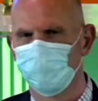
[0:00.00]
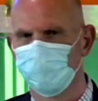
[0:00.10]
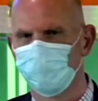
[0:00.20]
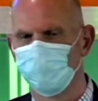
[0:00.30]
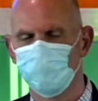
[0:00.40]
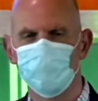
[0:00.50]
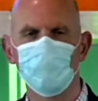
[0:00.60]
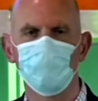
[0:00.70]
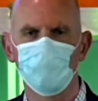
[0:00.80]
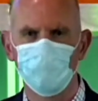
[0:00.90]
When you
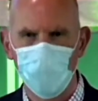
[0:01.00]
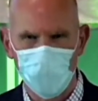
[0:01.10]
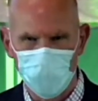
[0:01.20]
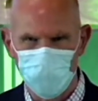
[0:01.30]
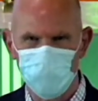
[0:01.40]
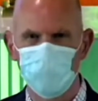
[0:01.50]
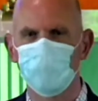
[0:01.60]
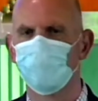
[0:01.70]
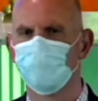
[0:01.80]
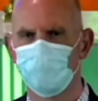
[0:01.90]
were made,
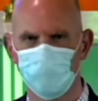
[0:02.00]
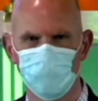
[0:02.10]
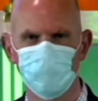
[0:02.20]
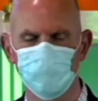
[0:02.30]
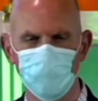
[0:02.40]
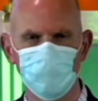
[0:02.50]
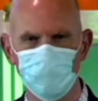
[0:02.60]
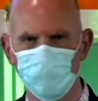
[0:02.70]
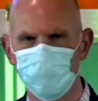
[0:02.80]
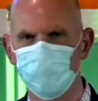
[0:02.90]

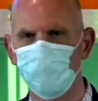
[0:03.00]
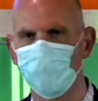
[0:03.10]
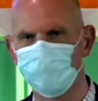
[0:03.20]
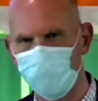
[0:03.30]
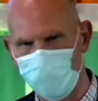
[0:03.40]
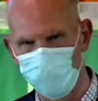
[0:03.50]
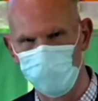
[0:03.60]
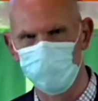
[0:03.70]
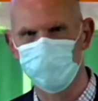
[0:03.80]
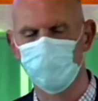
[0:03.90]
suddenly you had
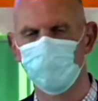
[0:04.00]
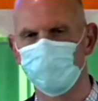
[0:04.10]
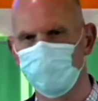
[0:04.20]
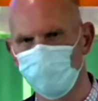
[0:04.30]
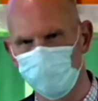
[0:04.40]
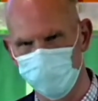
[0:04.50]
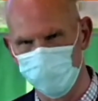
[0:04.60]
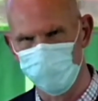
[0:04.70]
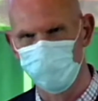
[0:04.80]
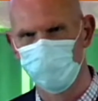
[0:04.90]
powers and authority
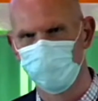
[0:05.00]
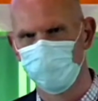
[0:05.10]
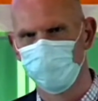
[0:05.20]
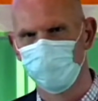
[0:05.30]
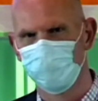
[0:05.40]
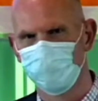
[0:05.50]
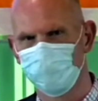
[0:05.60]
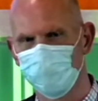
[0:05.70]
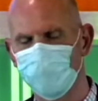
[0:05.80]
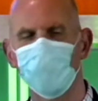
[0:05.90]

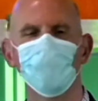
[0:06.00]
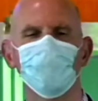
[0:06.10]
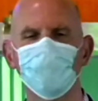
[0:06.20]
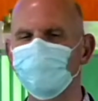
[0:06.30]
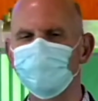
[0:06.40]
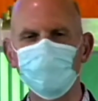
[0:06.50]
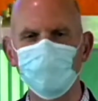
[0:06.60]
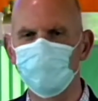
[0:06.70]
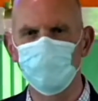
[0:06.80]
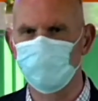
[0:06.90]
that had
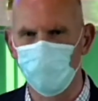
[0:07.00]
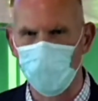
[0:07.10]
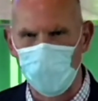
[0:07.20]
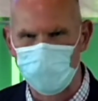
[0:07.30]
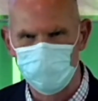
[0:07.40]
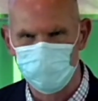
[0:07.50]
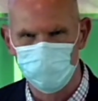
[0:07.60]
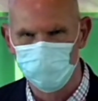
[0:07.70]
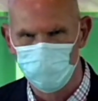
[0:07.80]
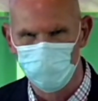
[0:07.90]
exceeded your grasp
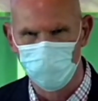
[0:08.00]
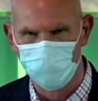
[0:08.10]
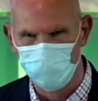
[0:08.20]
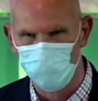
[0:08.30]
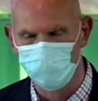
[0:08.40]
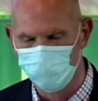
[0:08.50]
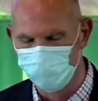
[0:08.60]
before that moment.